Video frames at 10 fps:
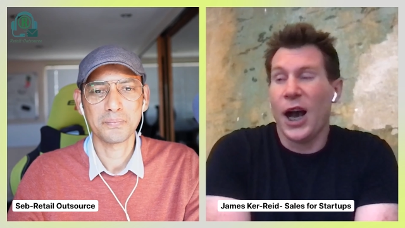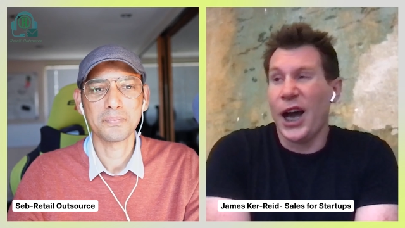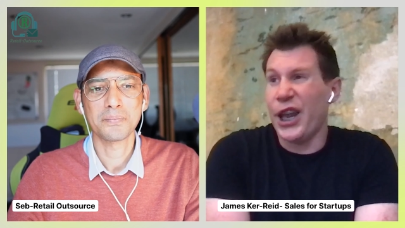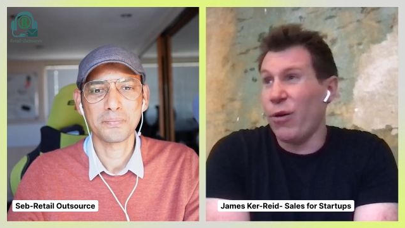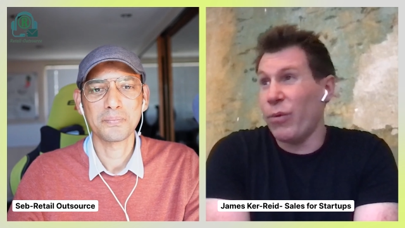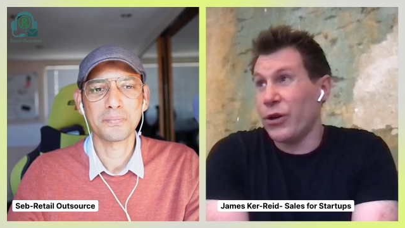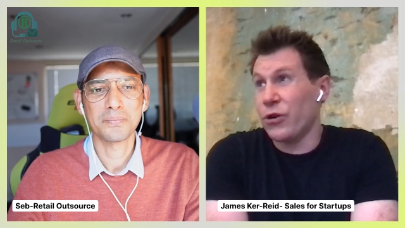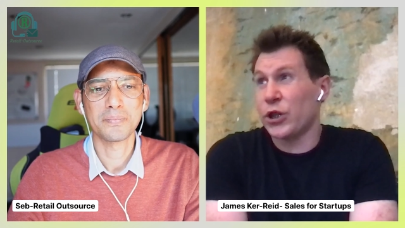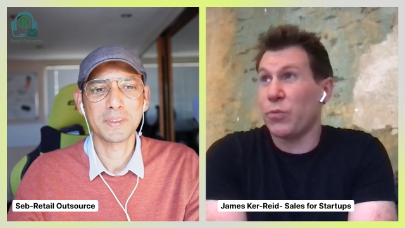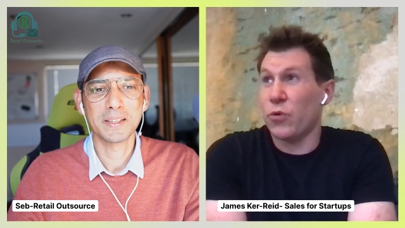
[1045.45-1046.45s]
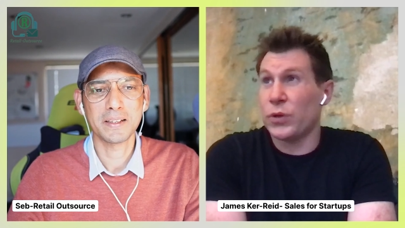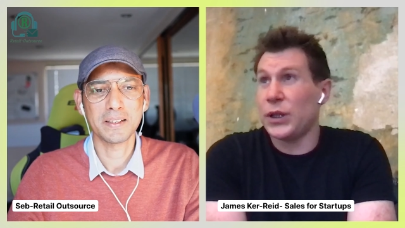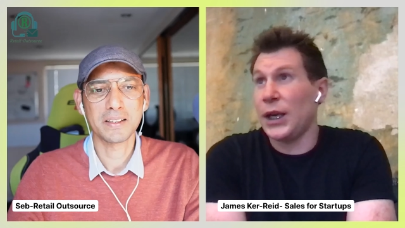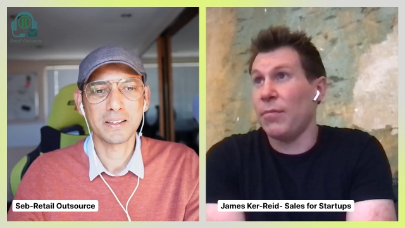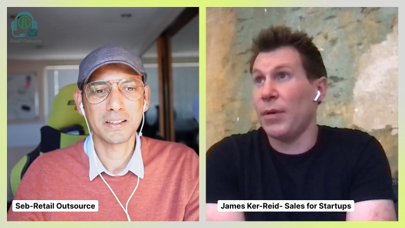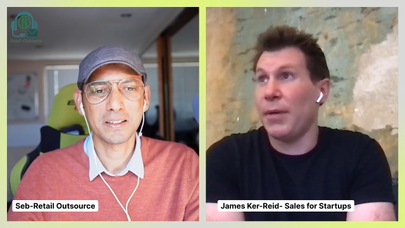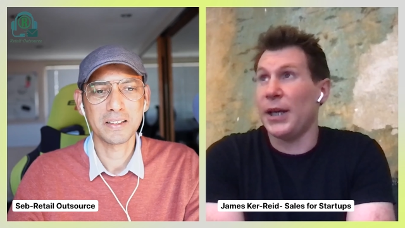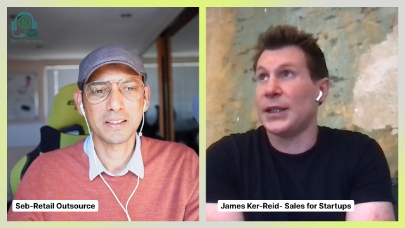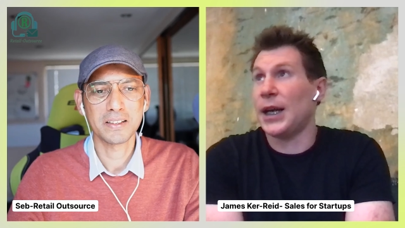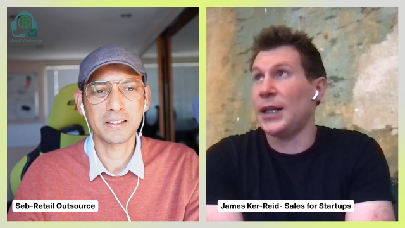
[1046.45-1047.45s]
Speaker 1: I know when you're a small team, it
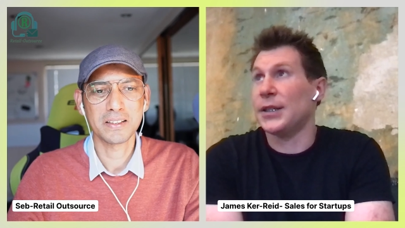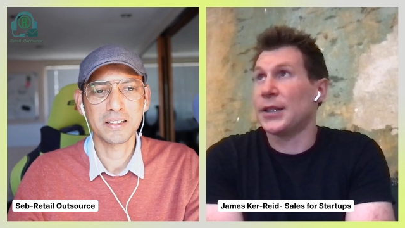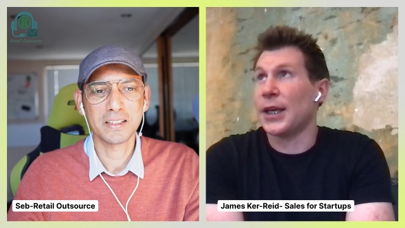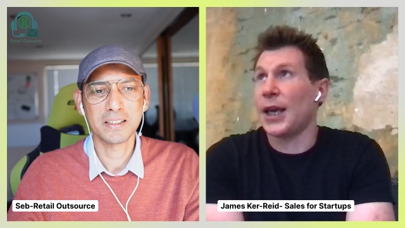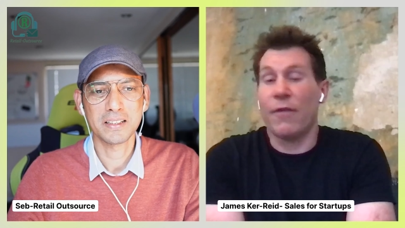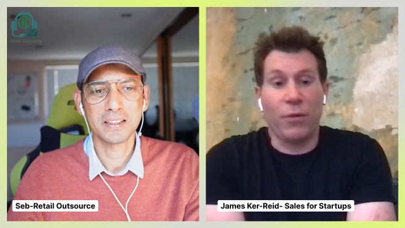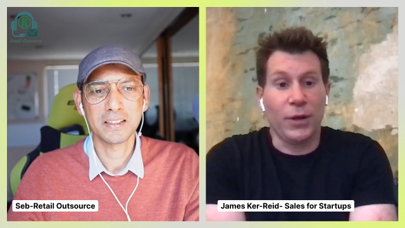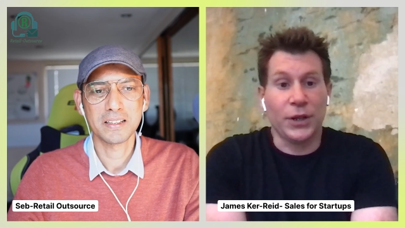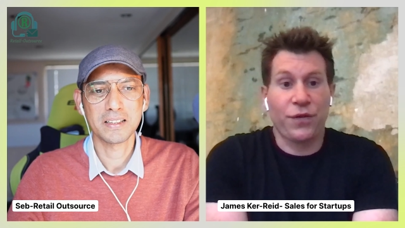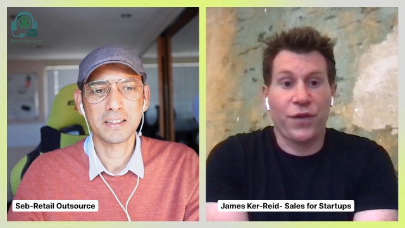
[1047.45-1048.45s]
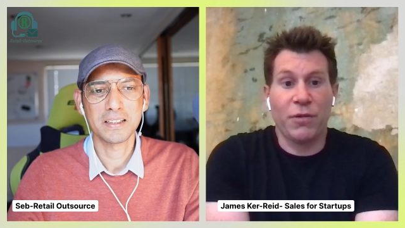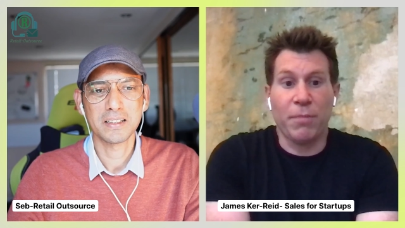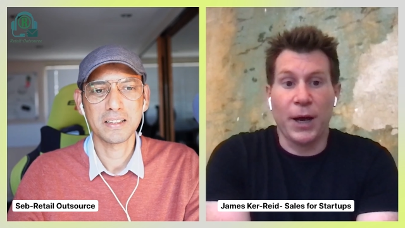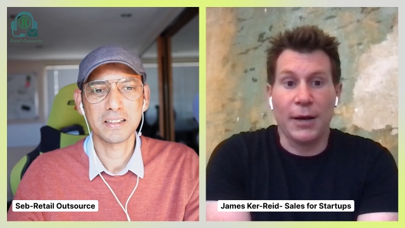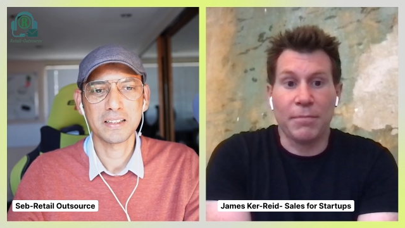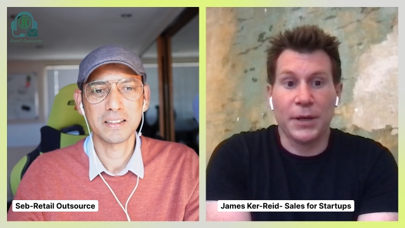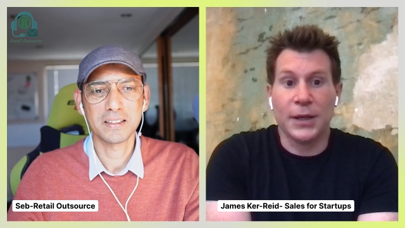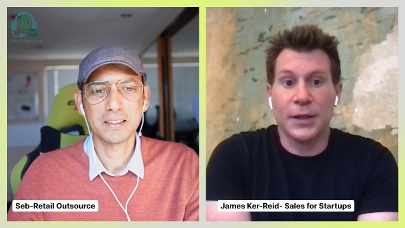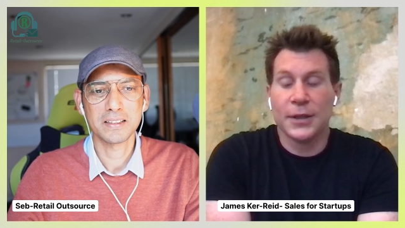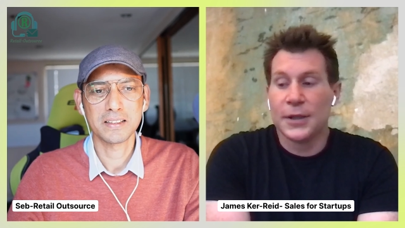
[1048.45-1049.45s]
makes sense to get everyone's feedback,
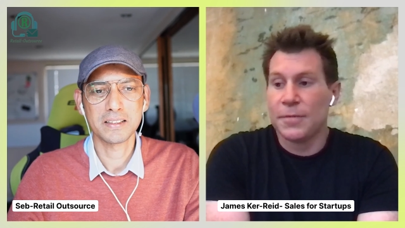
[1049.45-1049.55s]
but